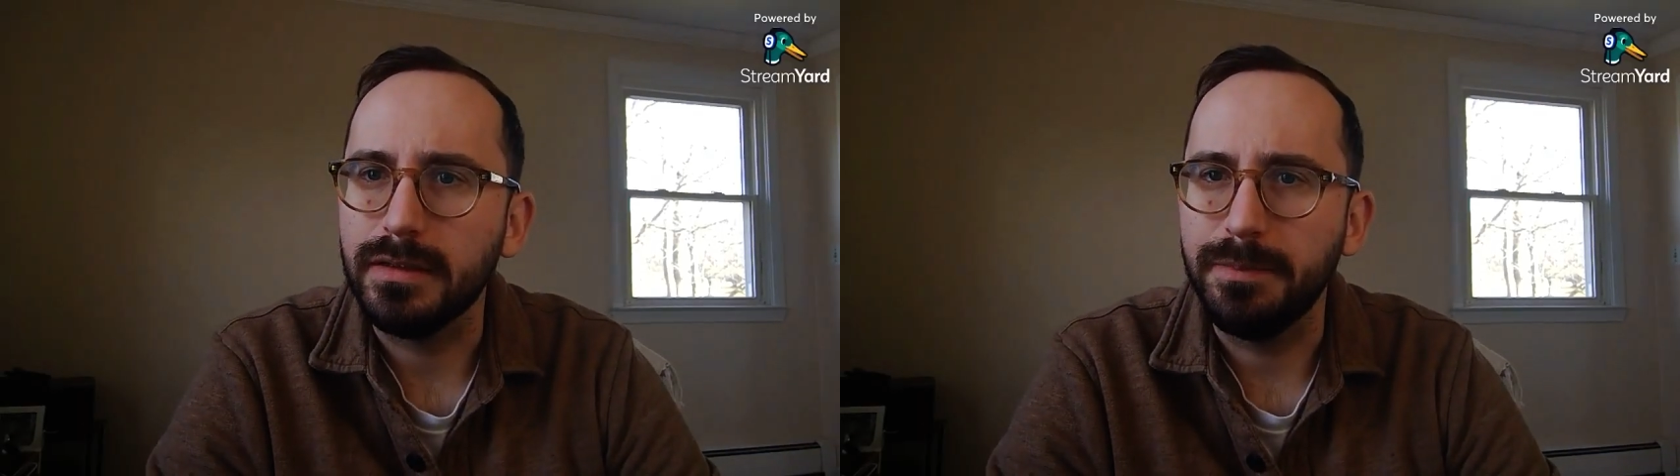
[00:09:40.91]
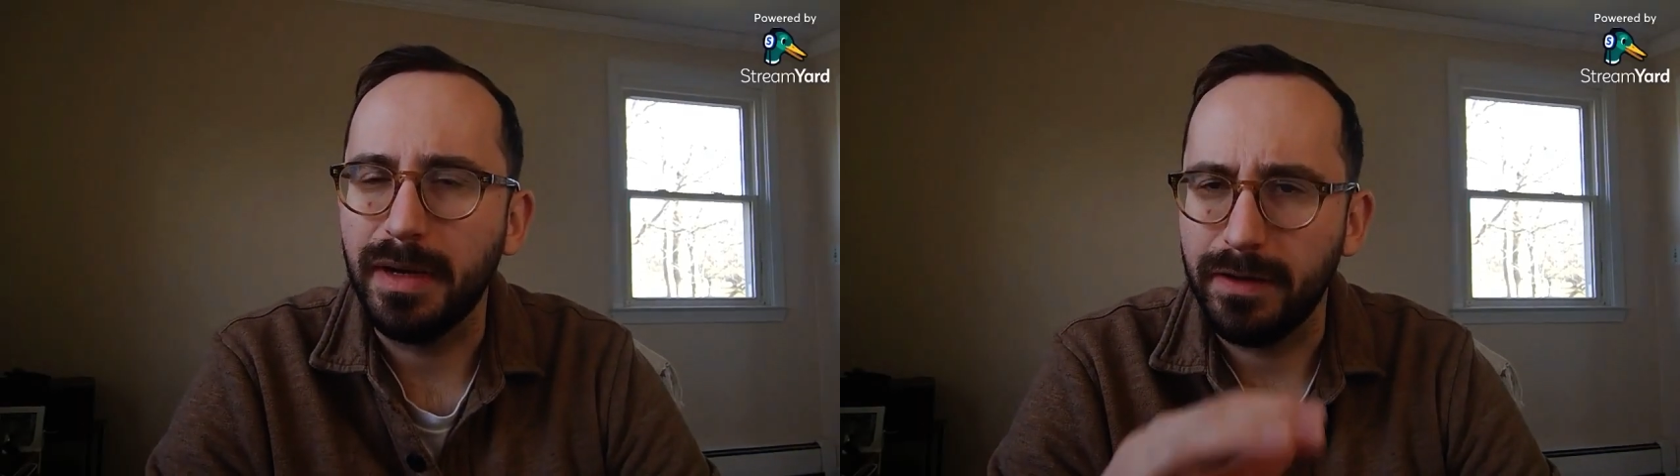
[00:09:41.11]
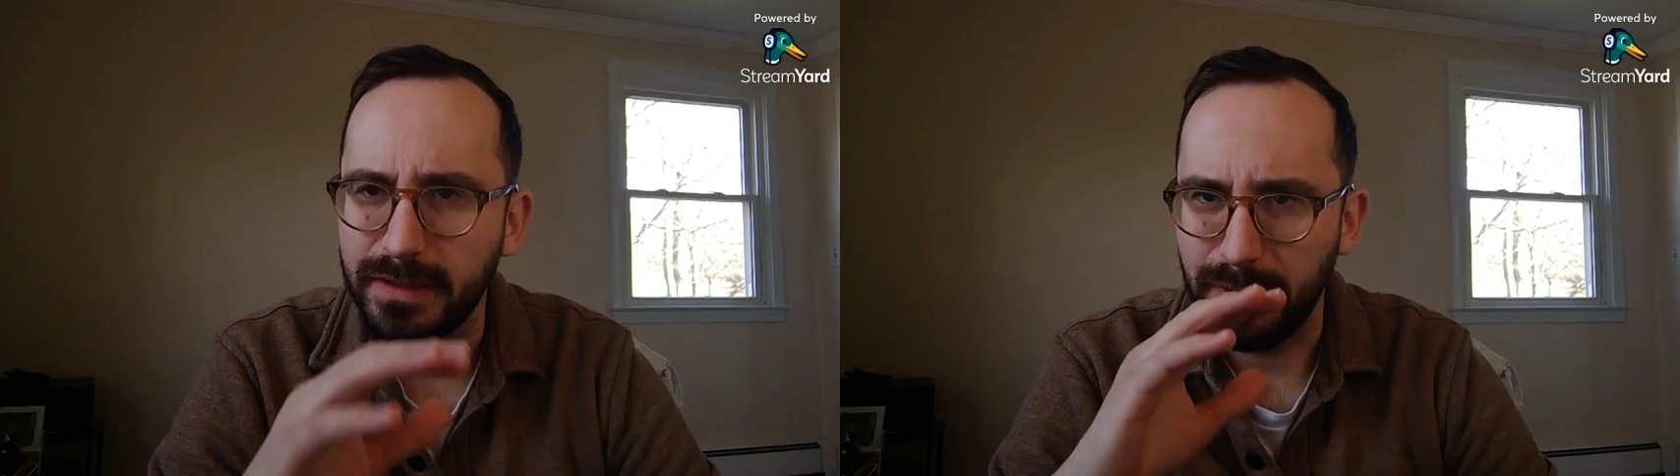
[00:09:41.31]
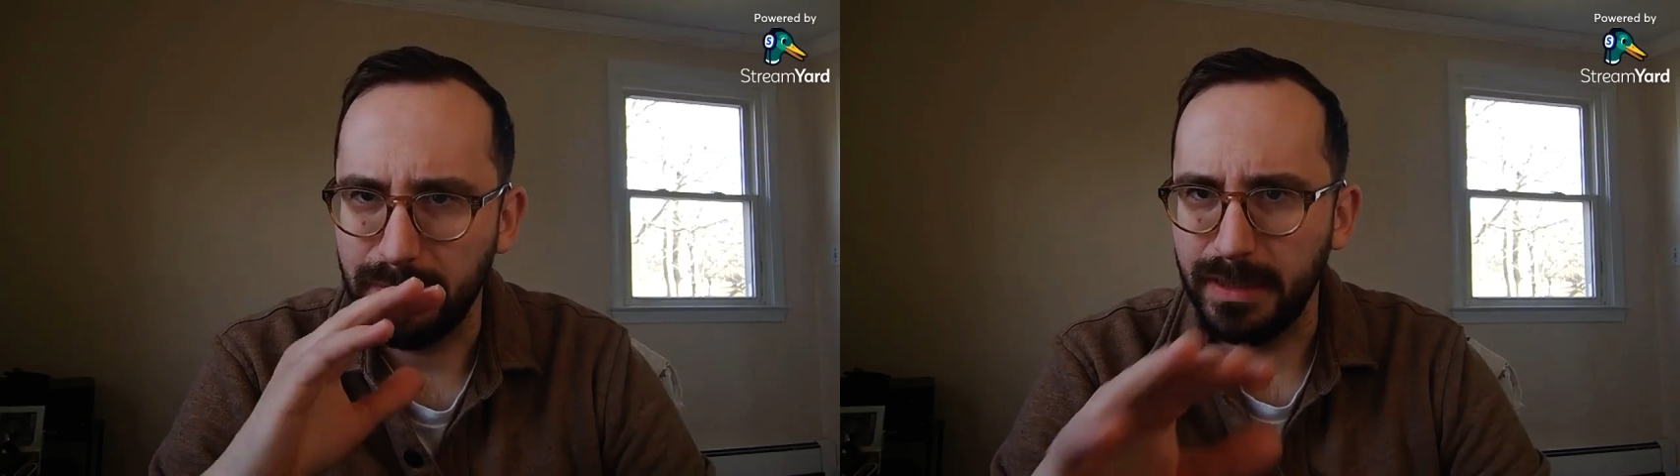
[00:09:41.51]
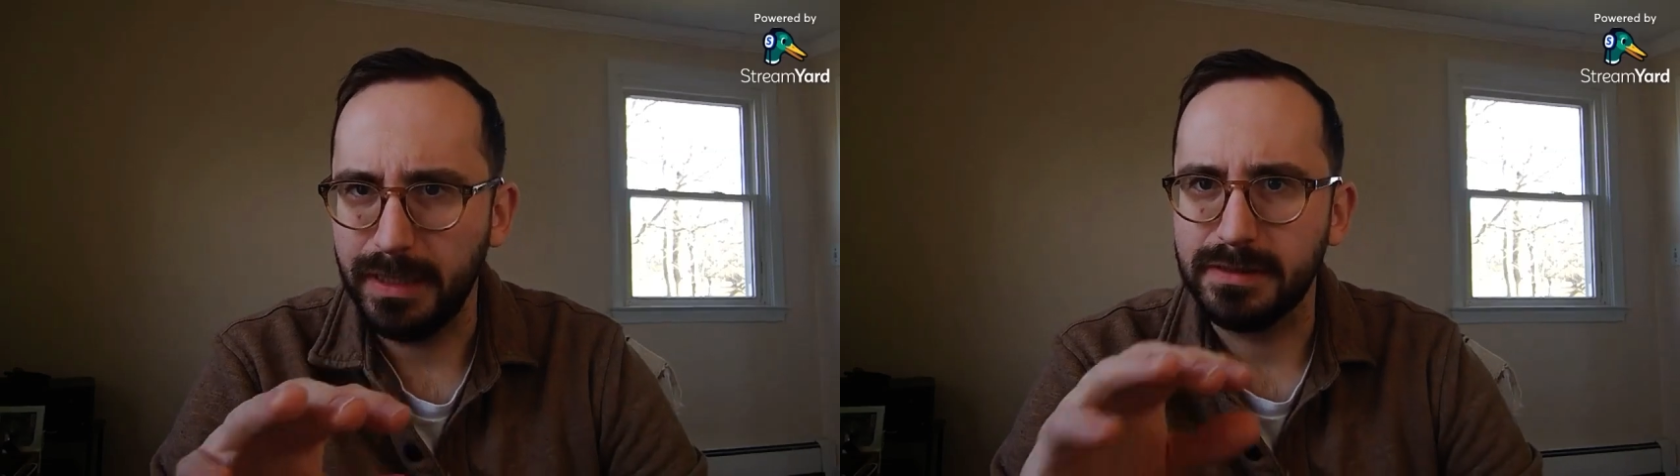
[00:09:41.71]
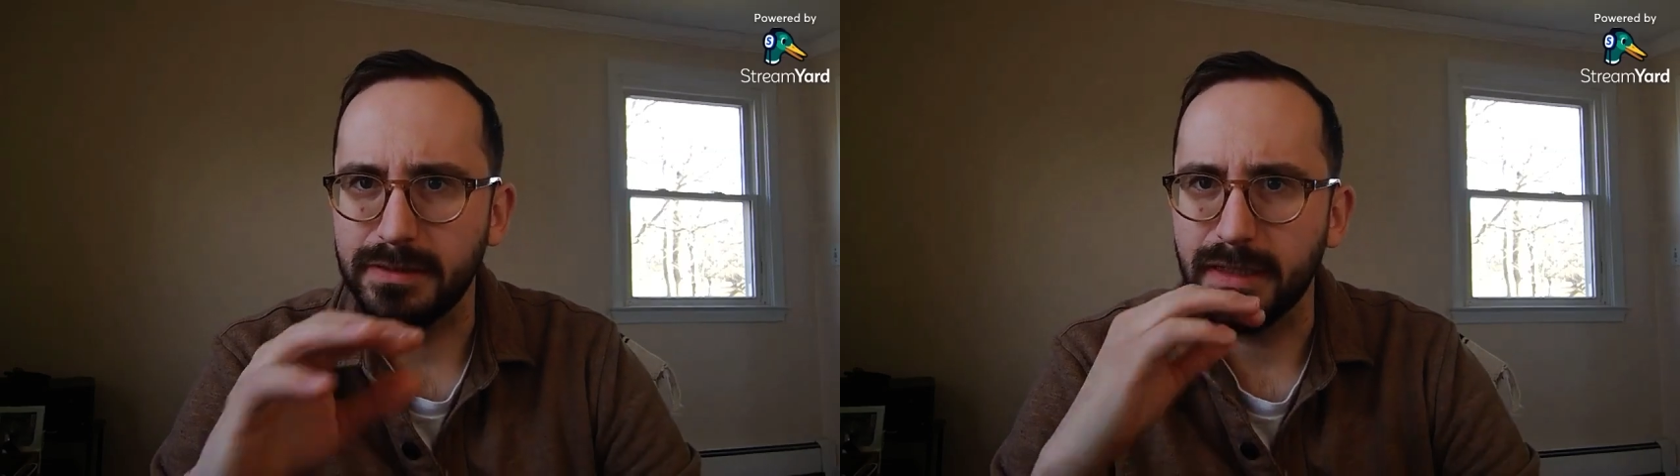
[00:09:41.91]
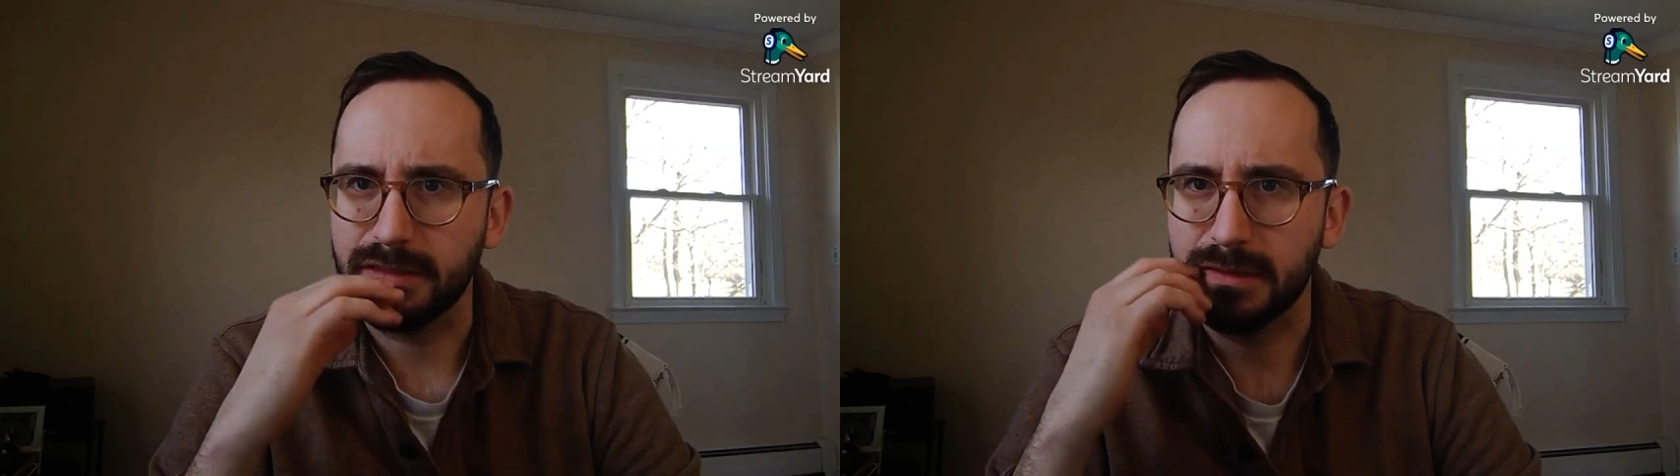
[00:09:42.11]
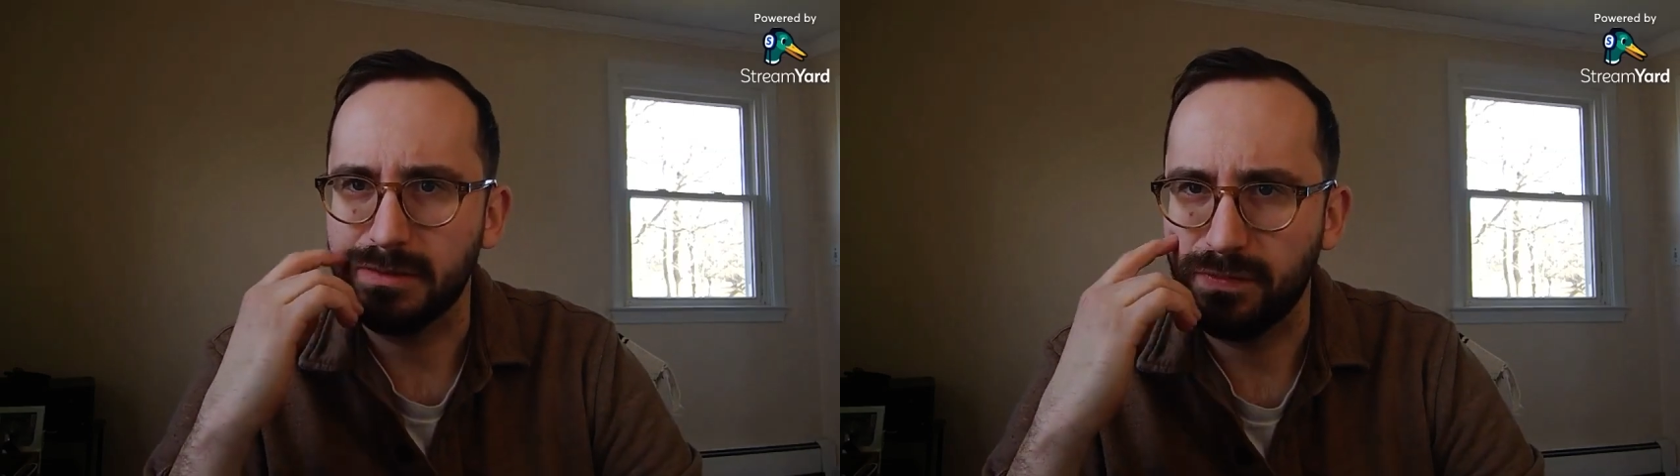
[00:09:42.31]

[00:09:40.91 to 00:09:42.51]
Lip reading: my as my main selections